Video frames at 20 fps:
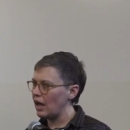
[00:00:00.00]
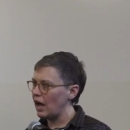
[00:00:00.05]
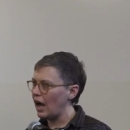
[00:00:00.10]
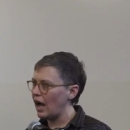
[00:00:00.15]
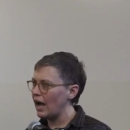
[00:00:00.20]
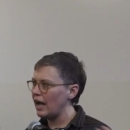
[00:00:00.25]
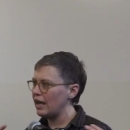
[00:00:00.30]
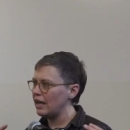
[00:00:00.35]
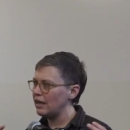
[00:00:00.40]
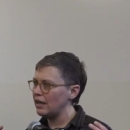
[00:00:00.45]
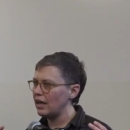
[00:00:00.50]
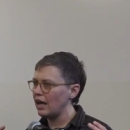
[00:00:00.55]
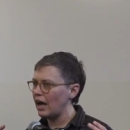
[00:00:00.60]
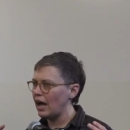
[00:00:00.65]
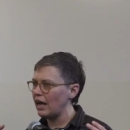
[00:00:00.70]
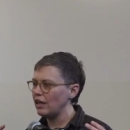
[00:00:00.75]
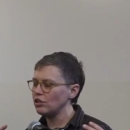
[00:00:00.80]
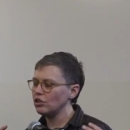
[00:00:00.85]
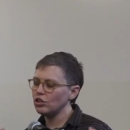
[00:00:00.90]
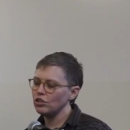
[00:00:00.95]

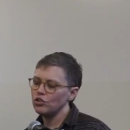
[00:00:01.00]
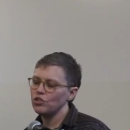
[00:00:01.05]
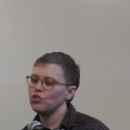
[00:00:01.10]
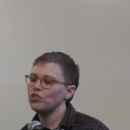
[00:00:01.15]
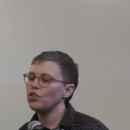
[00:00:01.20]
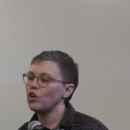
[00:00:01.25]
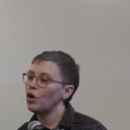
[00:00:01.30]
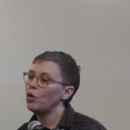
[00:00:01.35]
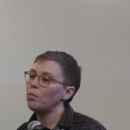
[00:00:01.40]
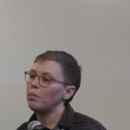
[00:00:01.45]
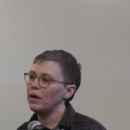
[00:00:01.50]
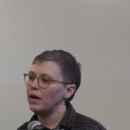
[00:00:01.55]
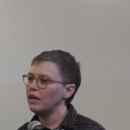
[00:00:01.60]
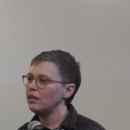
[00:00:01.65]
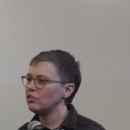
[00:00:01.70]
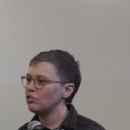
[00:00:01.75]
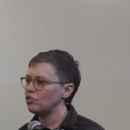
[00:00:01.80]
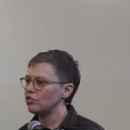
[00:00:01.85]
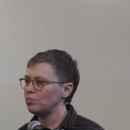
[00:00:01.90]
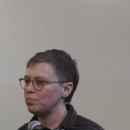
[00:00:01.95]
I learned so
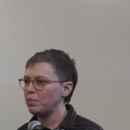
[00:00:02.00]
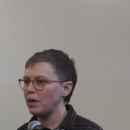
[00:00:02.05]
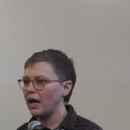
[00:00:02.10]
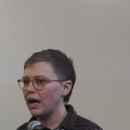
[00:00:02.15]
much by